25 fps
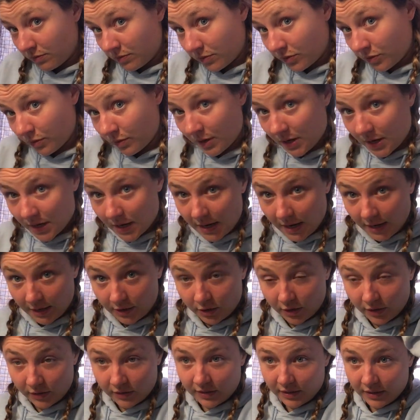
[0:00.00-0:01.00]
Three
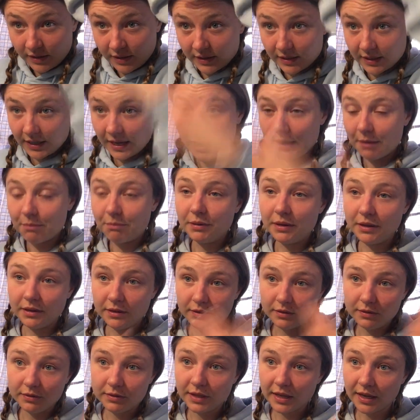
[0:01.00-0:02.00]
connections that need to
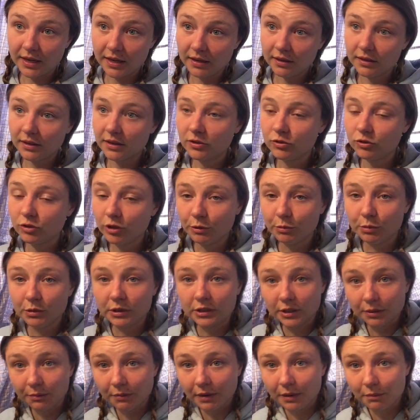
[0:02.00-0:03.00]
happen that contribute
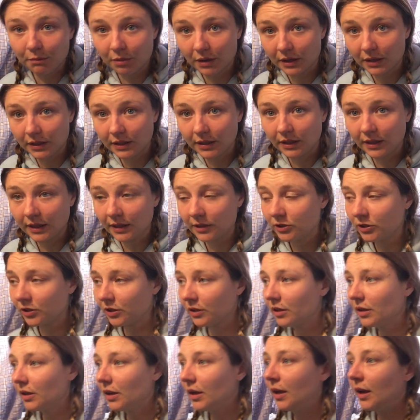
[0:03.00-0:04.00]
to mind-body
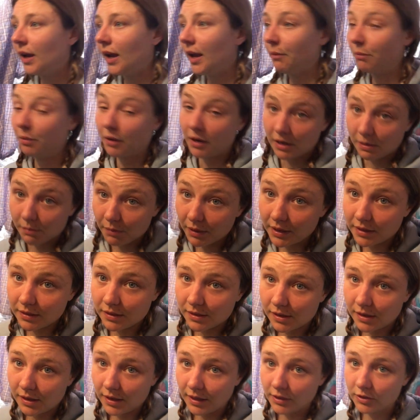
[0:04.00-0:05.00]
connection and body-mind
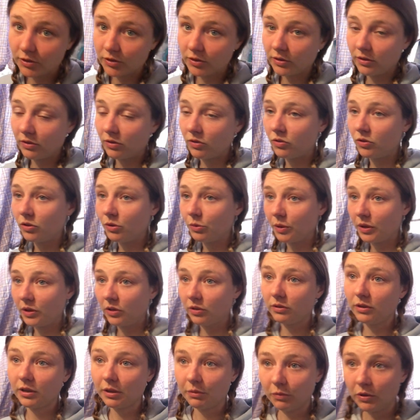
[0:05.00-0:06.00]
connection. So two-way
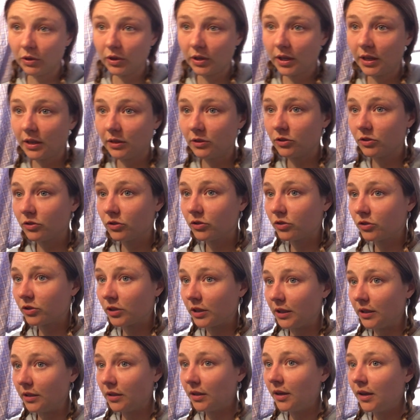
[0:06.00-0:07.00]
communication
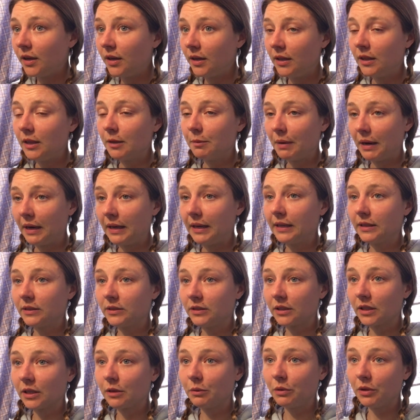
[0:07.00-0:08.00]
street. The mind has
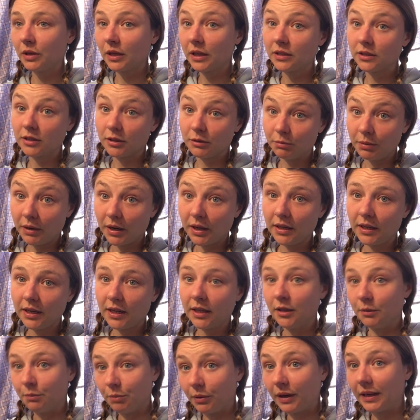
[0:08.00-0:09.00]
to communicate to the body,
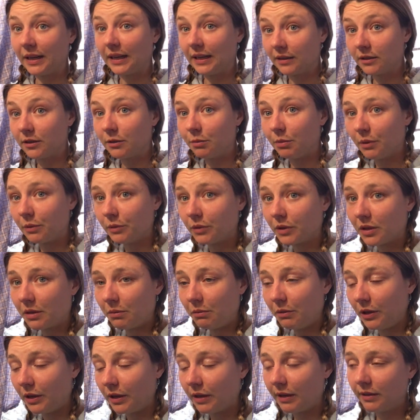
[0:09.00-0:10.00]
and the body has to be able to
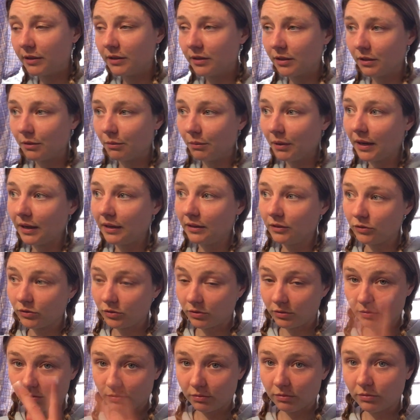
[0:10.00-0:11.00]
communicate to the mind.
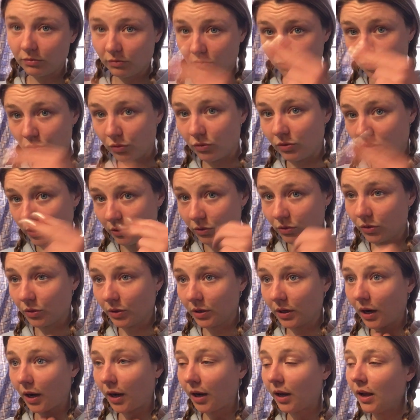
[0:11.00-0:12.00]
There's two things
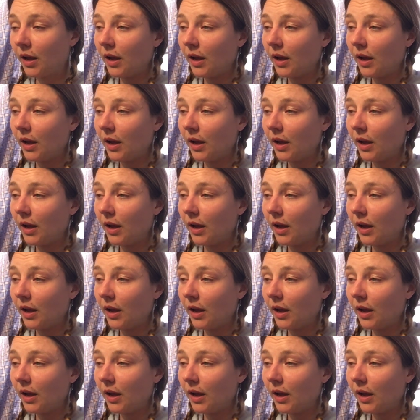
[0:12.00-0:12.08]
going on.